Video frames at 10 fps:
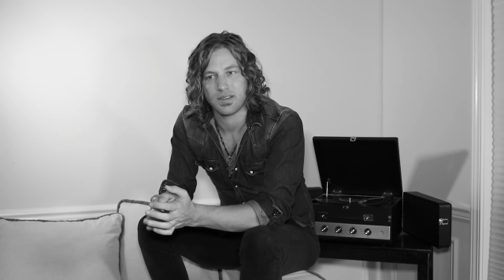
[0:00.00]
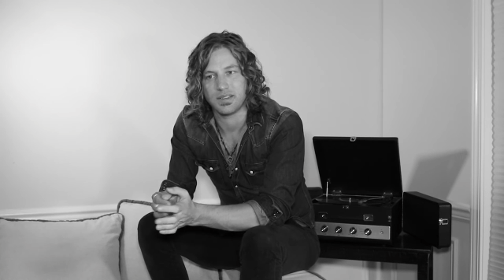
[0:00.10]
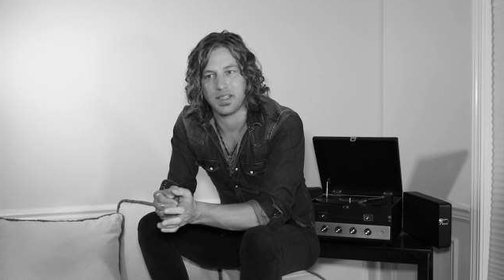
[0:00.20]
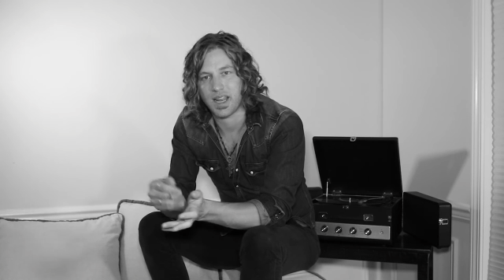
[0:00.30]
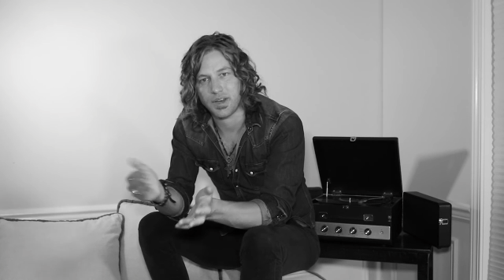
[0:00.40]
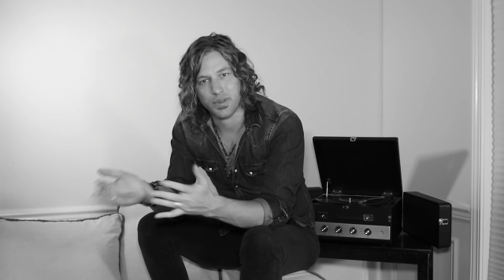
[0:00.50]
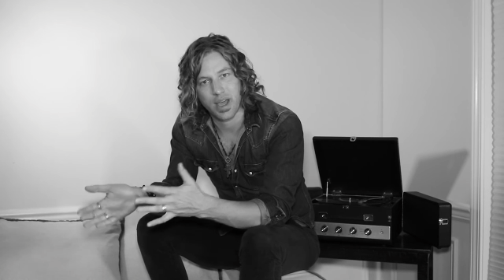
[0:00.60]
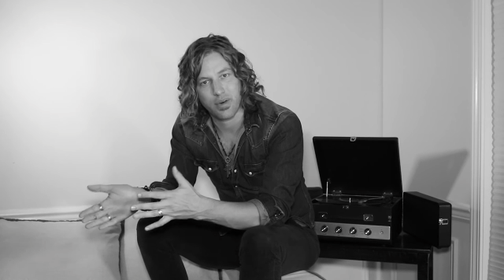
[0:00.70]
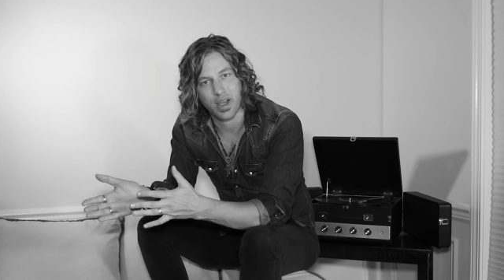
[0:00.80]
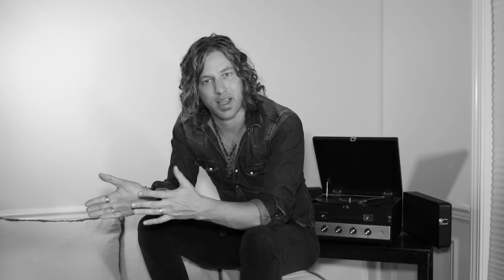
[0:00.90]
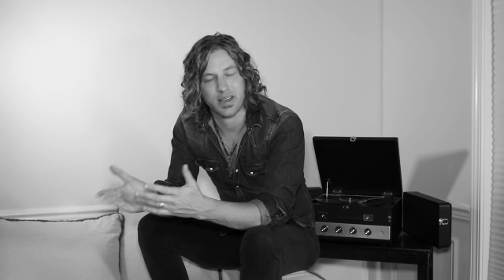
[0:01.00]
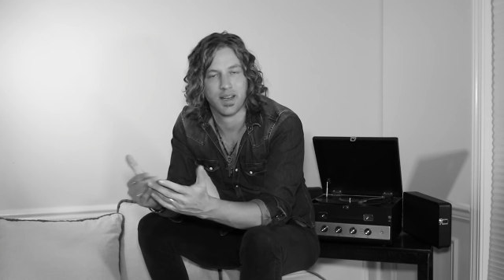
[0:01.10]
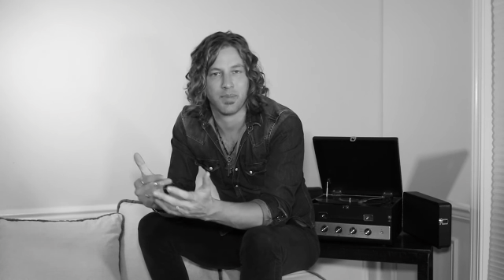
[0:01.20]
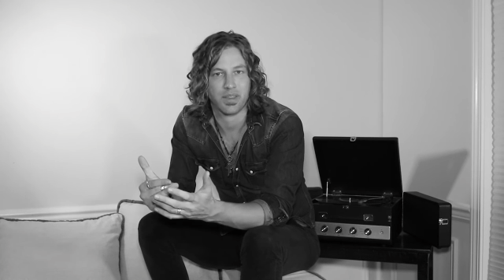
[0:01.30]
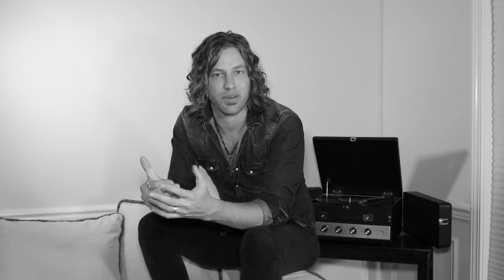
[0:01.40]
did I do that right? Did I
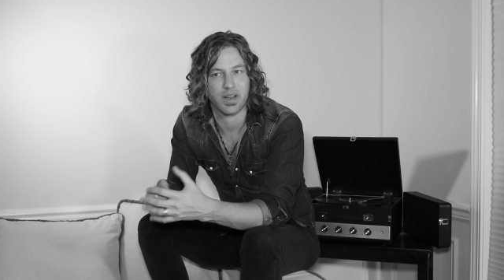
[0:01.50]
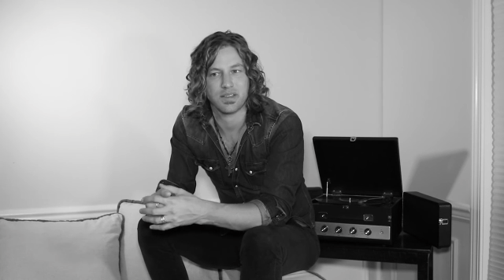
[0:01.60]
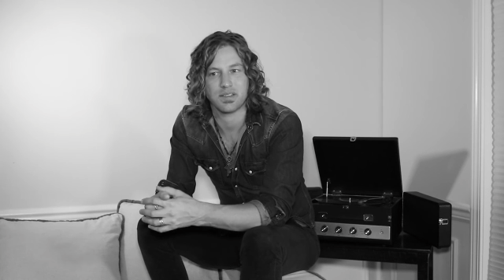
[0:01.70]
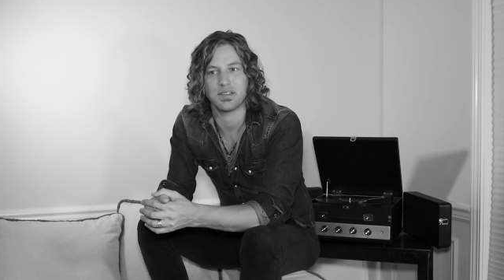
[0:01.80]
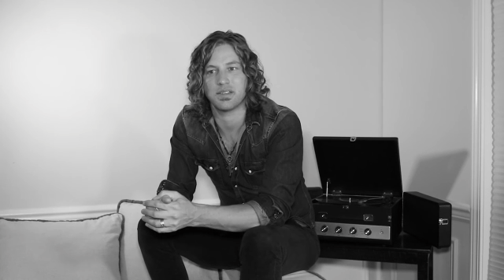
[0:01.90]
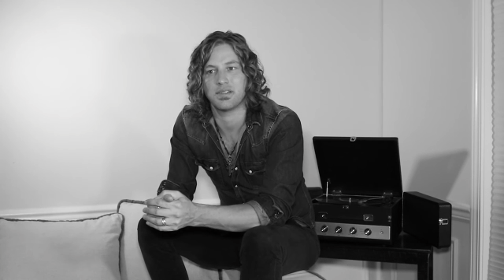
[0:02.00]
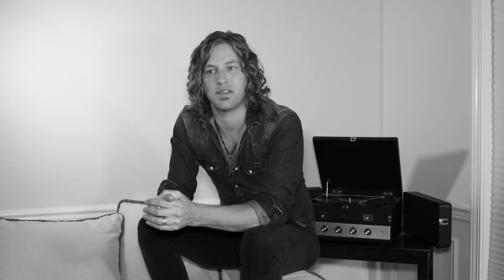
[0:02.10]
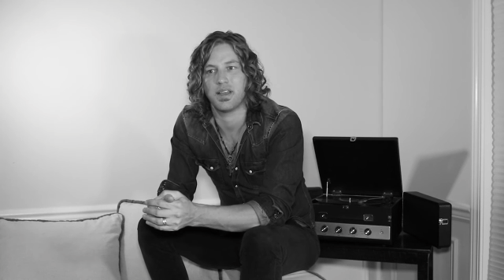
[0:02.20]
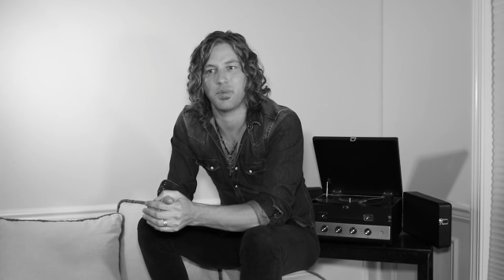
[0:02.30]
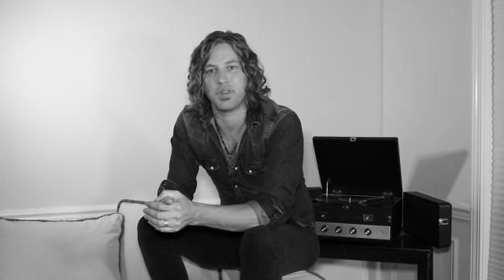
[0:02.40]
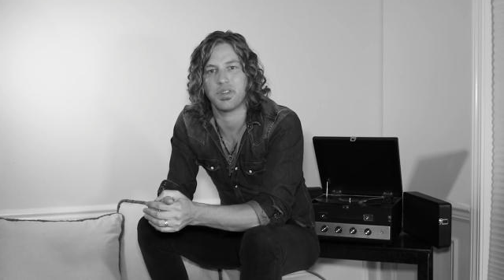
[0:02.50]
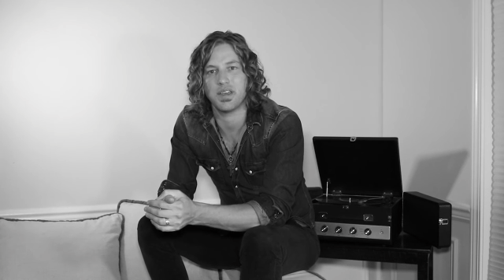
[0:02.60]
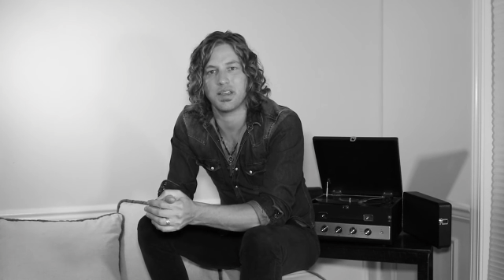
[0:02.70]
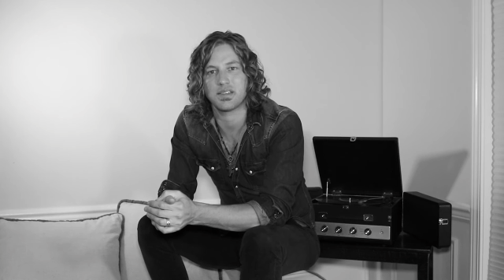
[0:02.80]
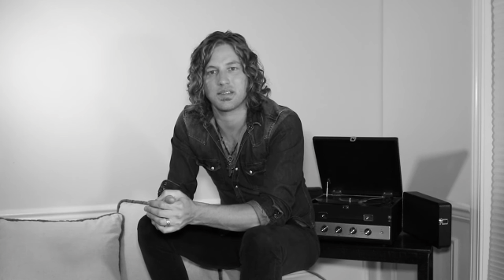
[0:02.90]
make the right decision? And with
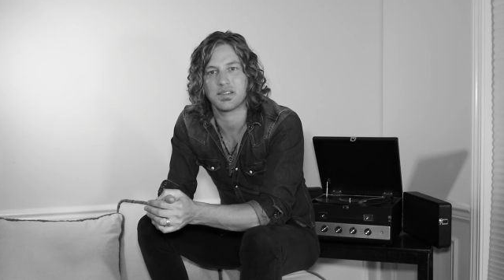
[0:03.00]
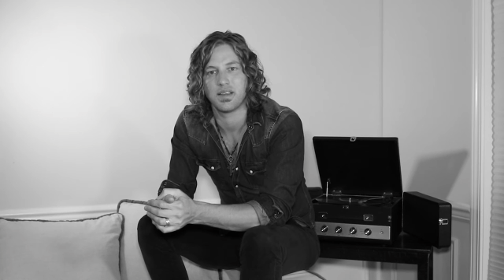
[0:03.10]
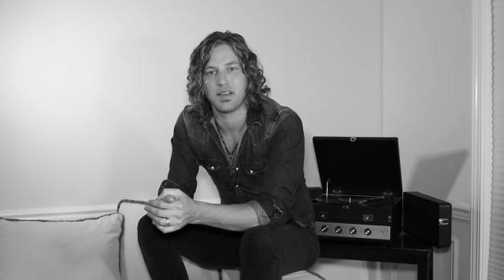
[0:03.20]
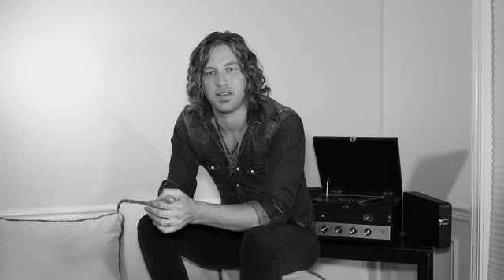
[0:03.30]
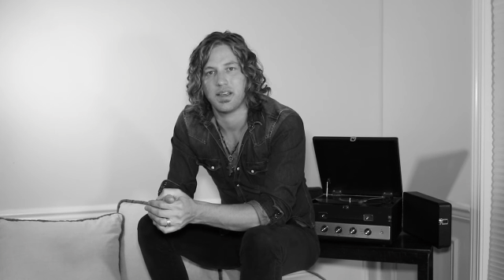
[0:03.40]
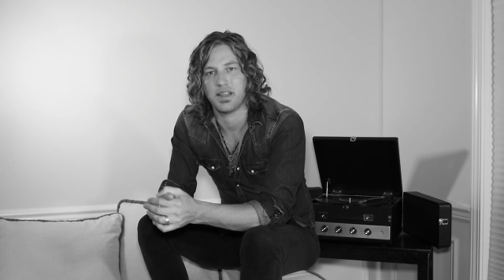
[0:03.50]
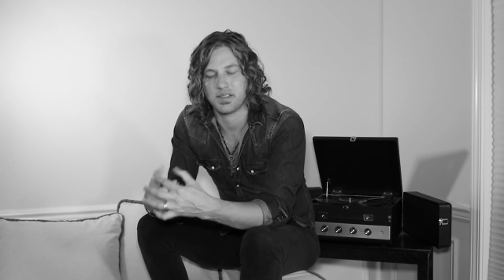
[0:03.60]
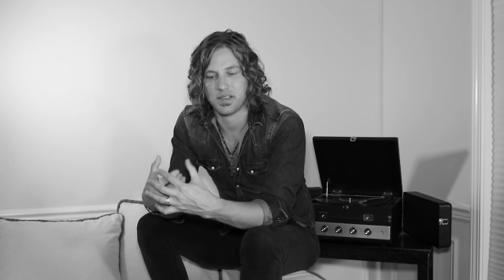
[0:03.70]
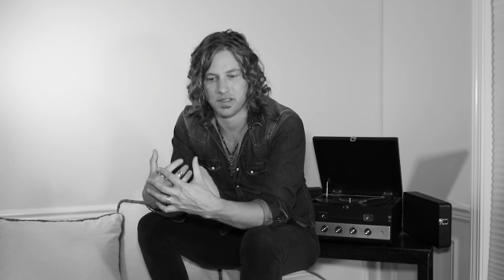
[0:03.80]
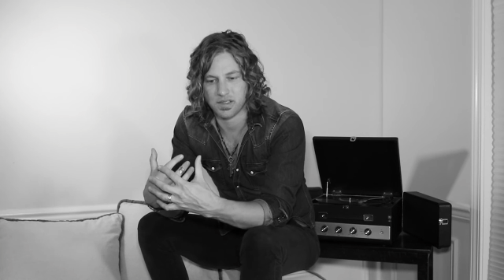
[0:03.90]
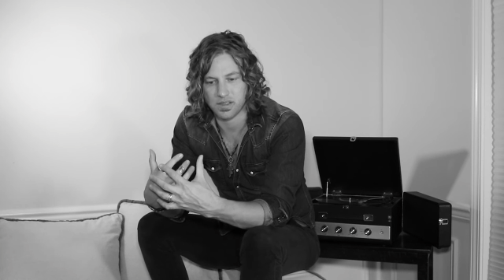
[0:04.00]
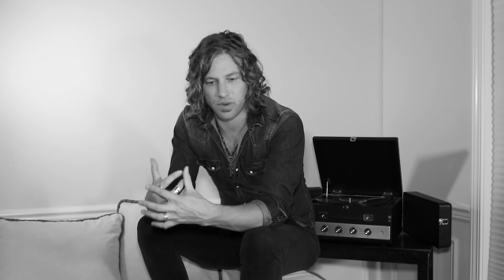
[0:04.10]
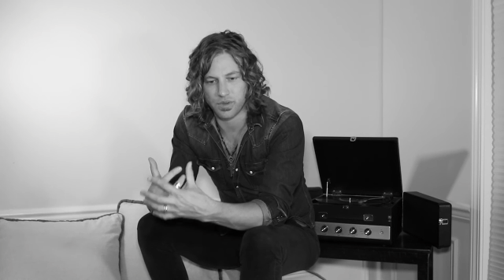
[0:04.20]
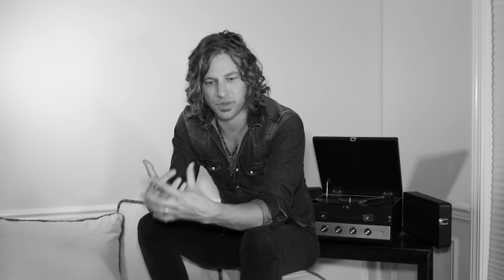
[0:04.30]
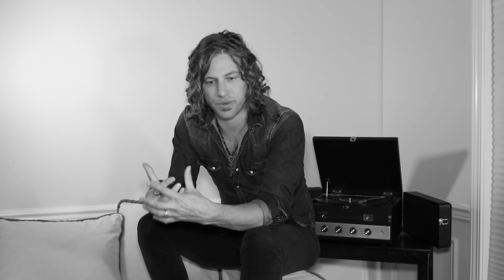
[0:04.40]
this, it's just
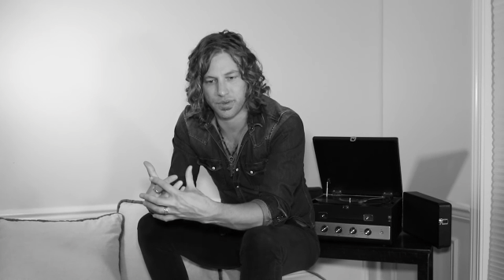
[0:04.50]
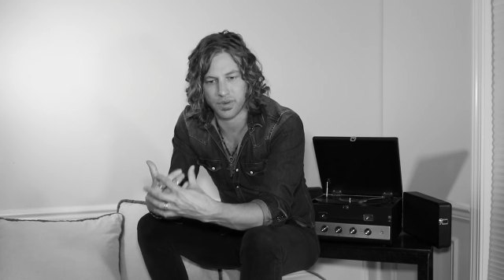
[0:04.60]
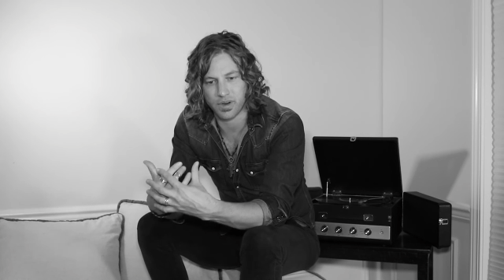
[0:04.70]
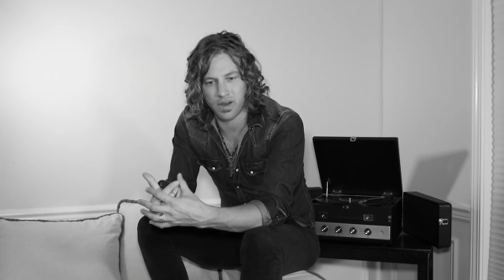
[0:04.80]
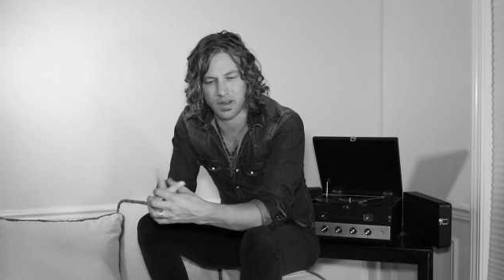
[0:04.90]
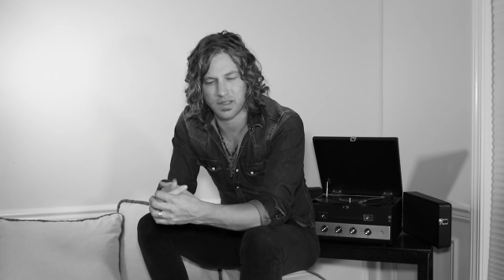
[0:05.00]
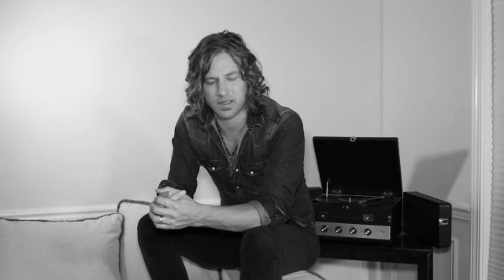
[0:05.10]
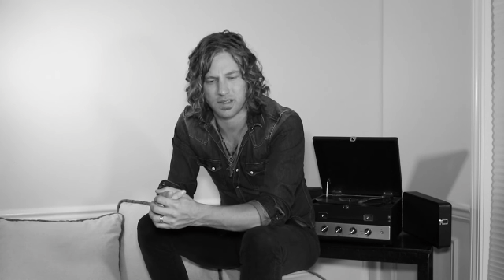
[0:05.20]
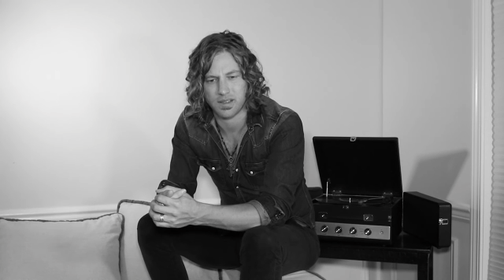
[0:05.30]
so true and honest,